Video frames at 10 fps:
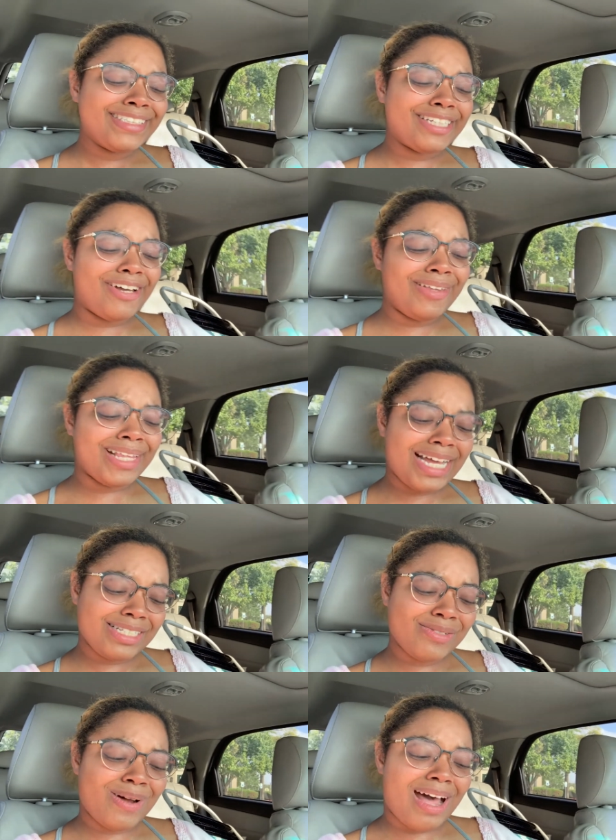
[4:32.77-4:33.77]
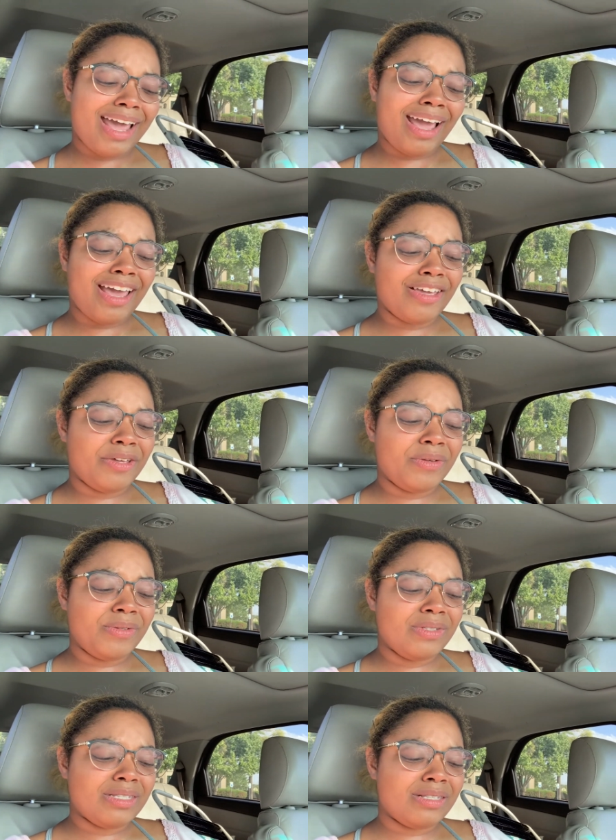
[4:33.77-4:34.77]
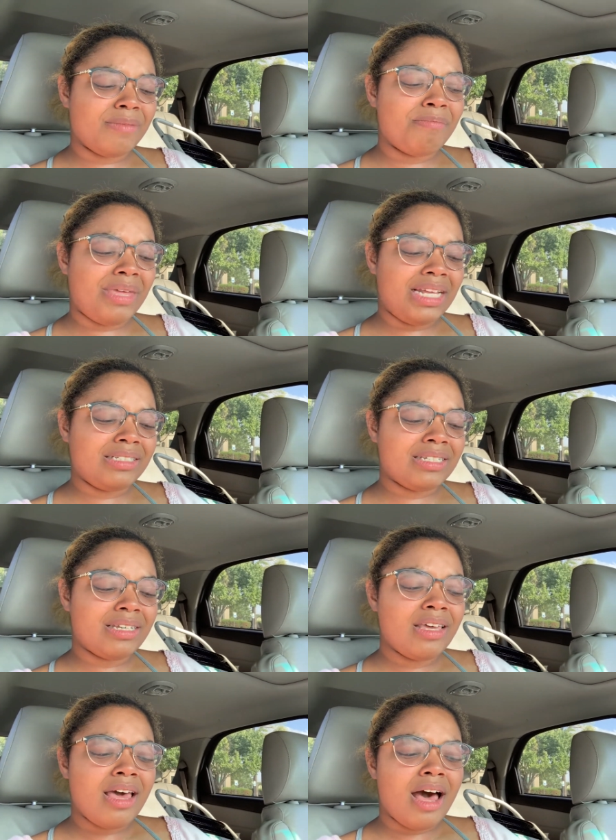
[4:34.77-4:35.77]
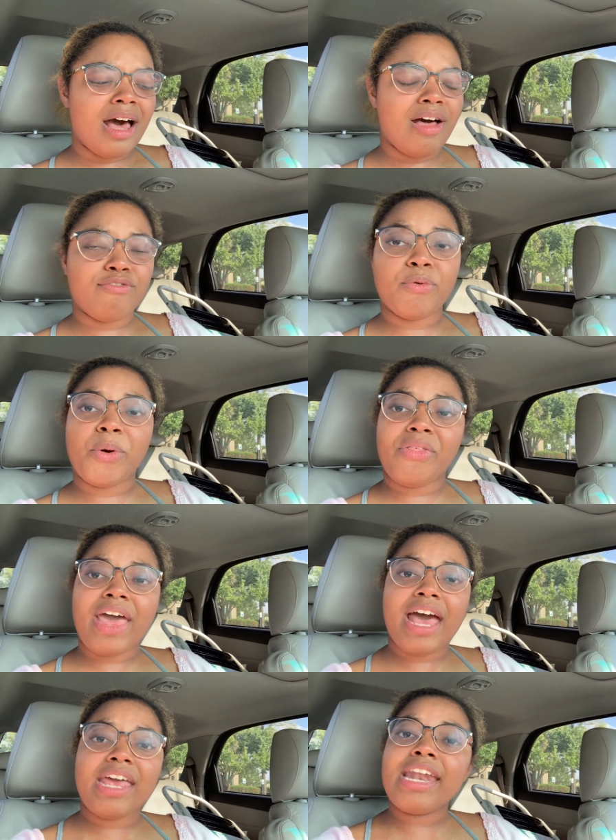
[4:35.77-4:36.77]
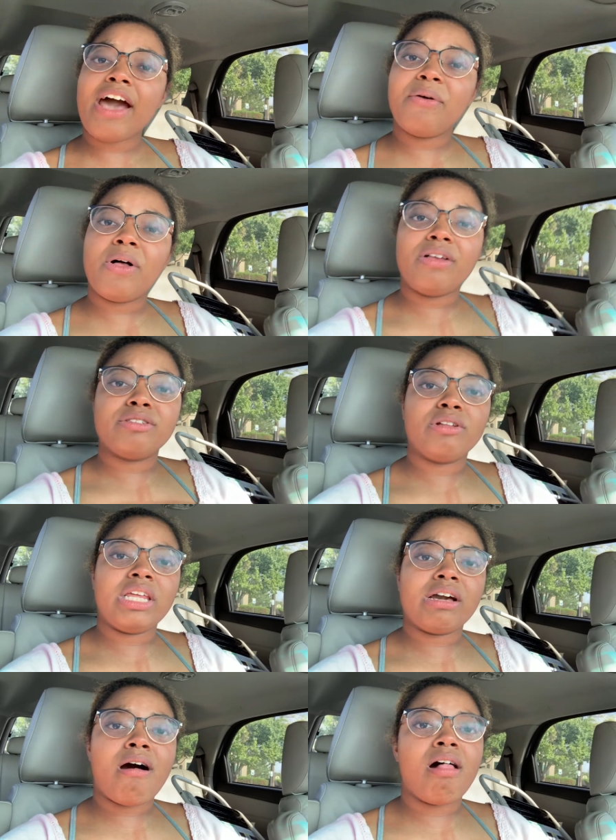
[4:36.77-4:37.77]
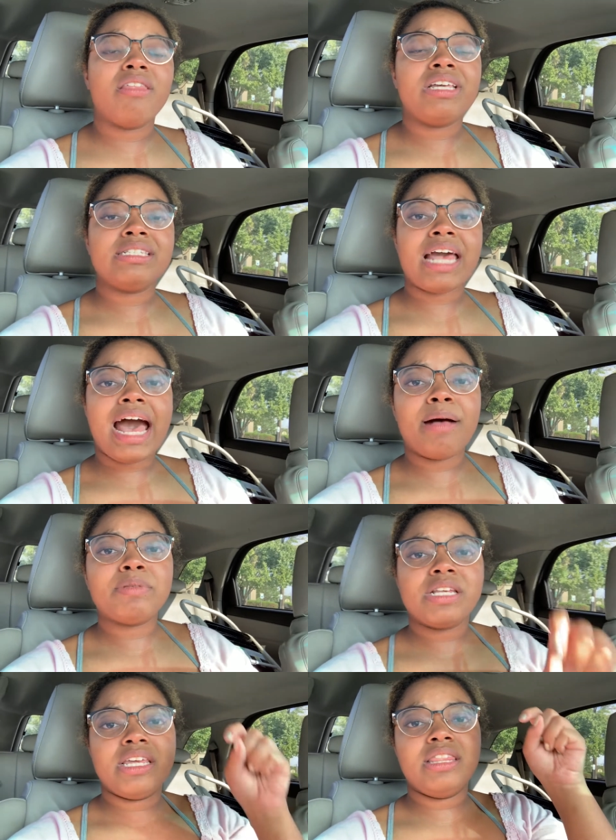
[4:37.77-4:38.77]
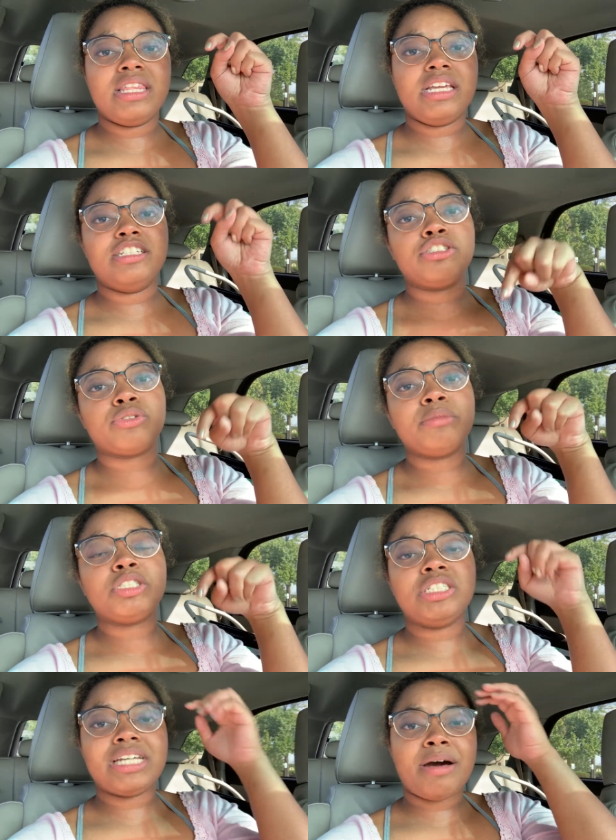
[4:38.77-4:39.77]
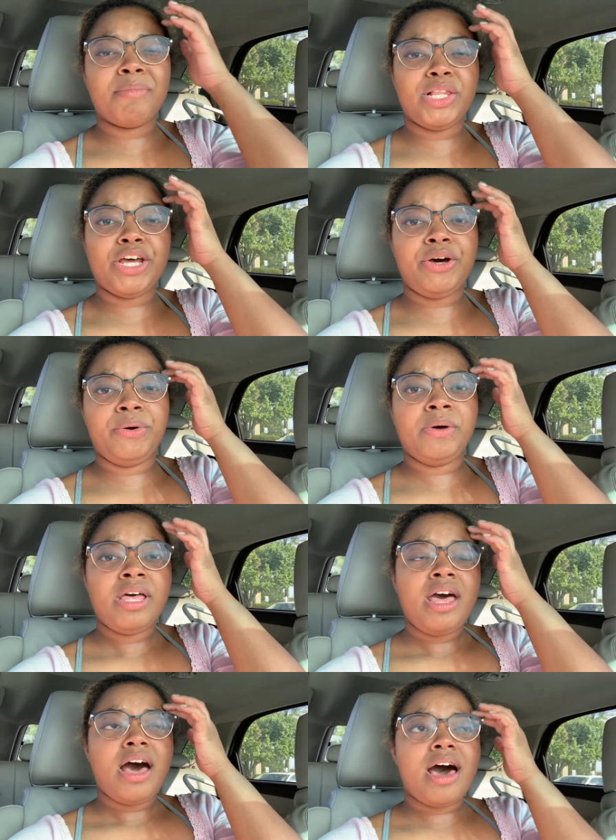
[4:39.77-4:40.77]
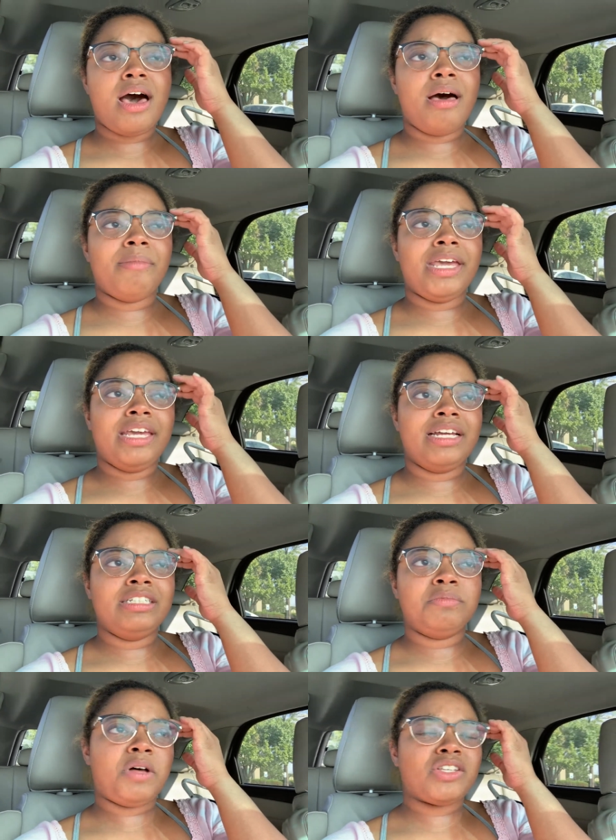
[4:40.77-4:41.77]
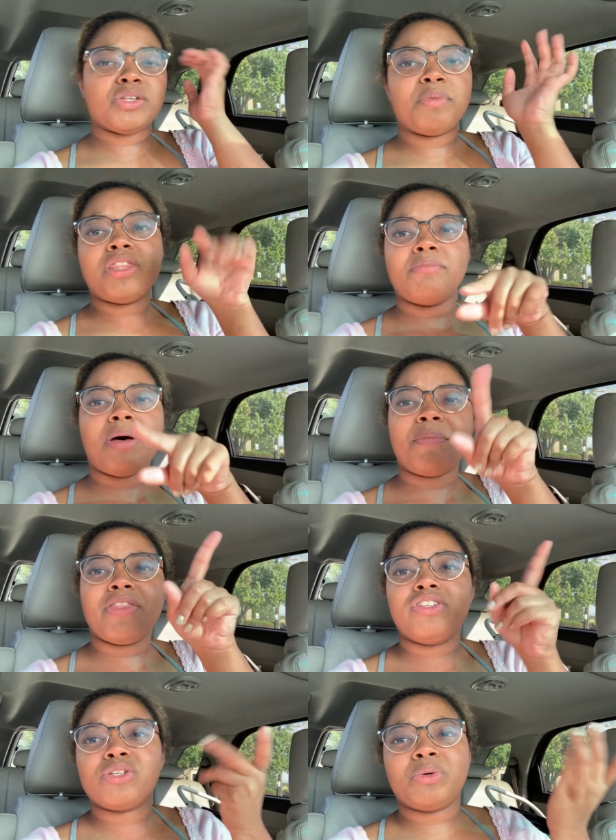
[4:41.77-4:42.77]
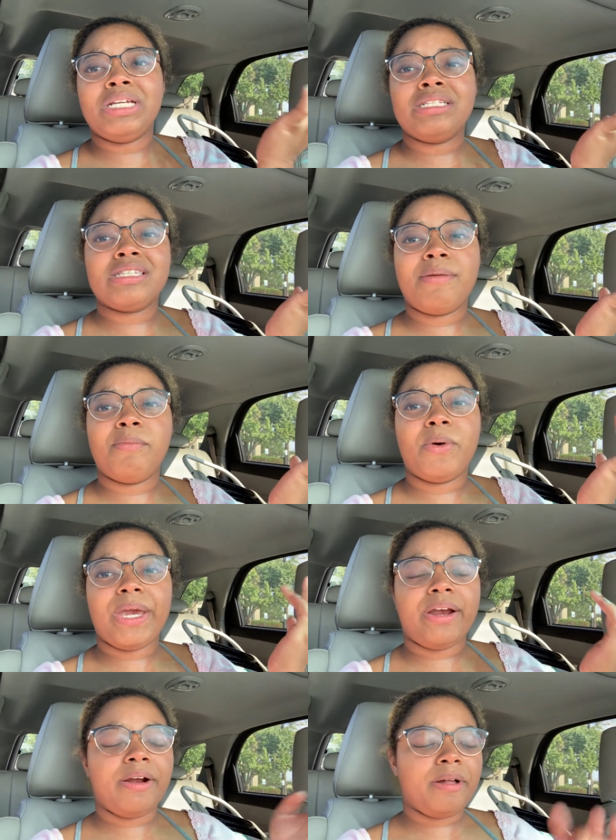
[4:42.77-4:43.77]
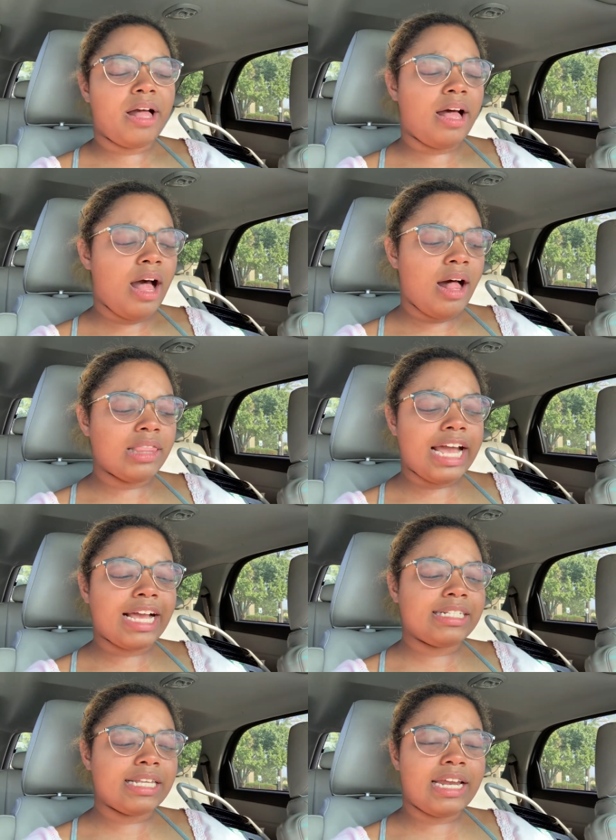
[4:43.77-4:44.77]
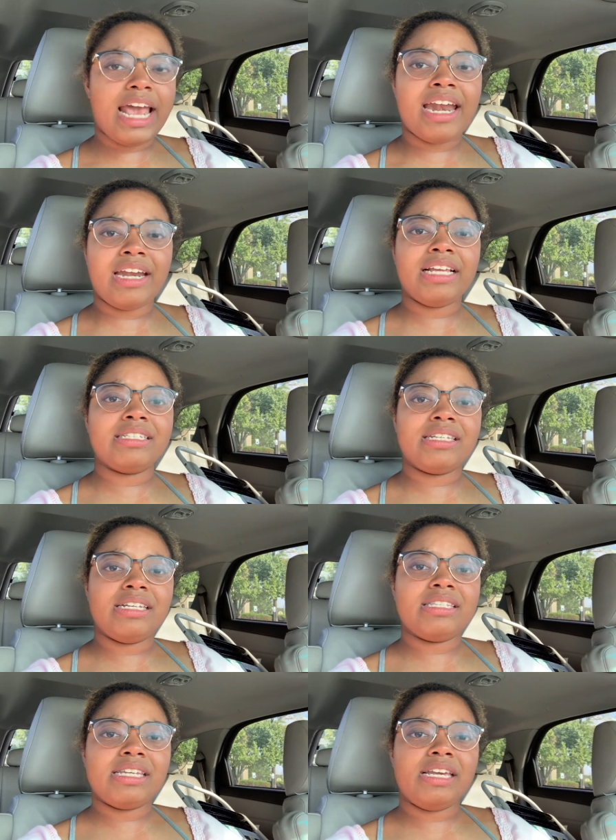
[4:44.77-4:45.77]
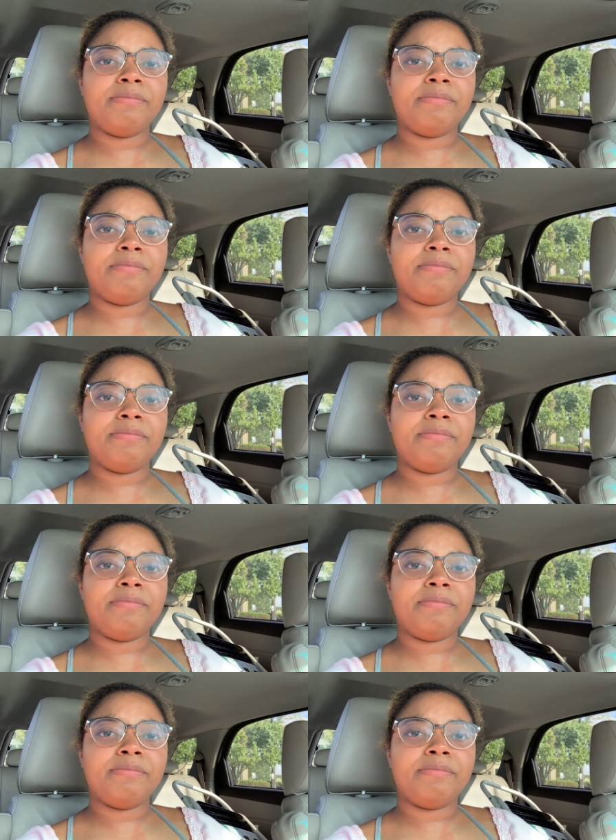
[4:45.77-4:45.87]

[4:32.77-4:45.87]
so that's why I use Mint uh, for that. And I will also link all of these apps in the description down below um, and also put them up on the screen somewhere uh, like I said, editing CC.